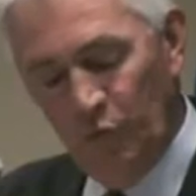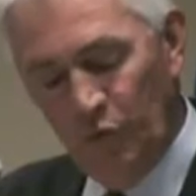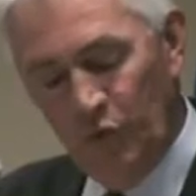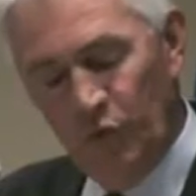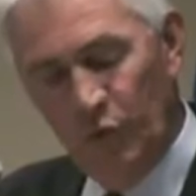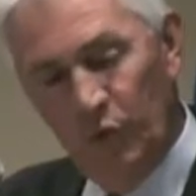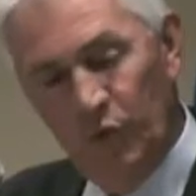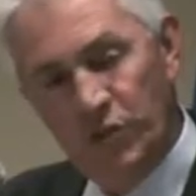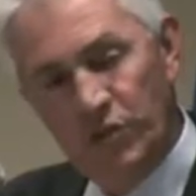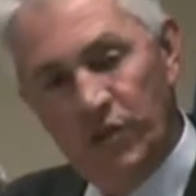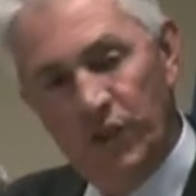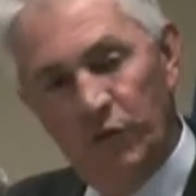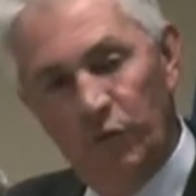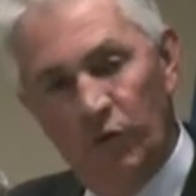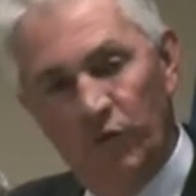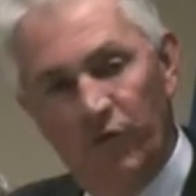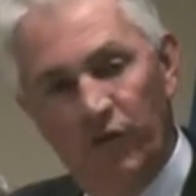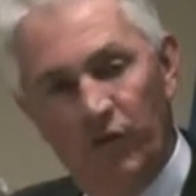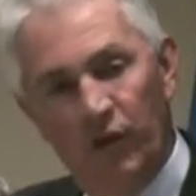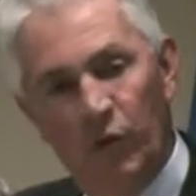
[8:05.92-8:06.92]
stewards and
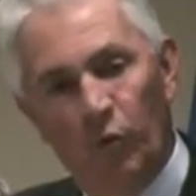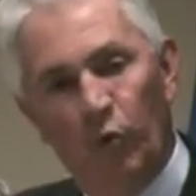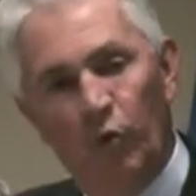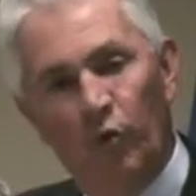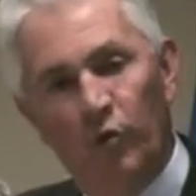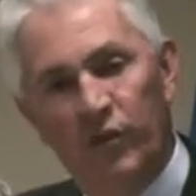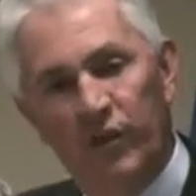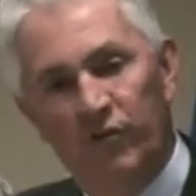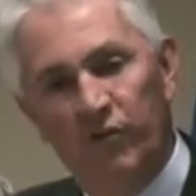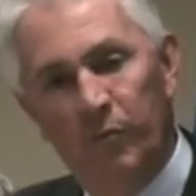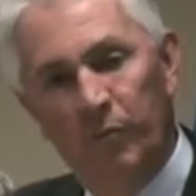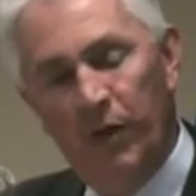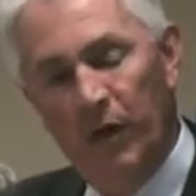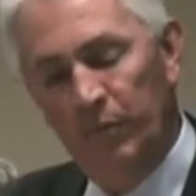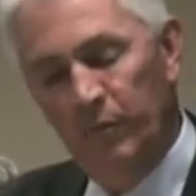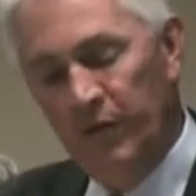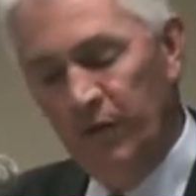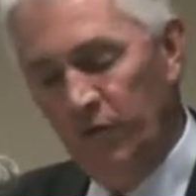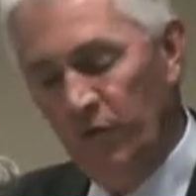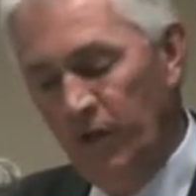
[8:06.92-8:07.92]
we're very worthy of the
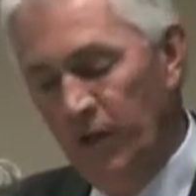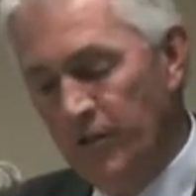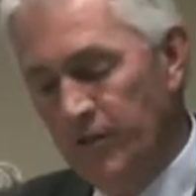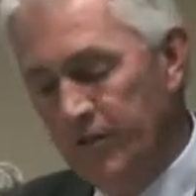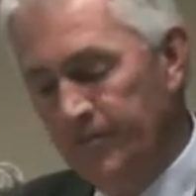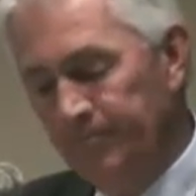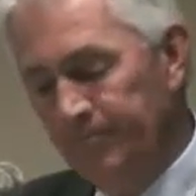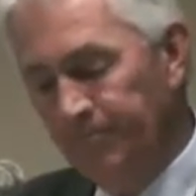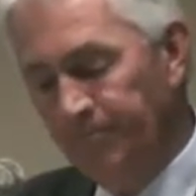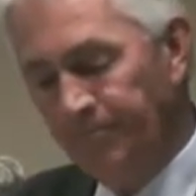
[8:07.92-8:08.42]
public trust.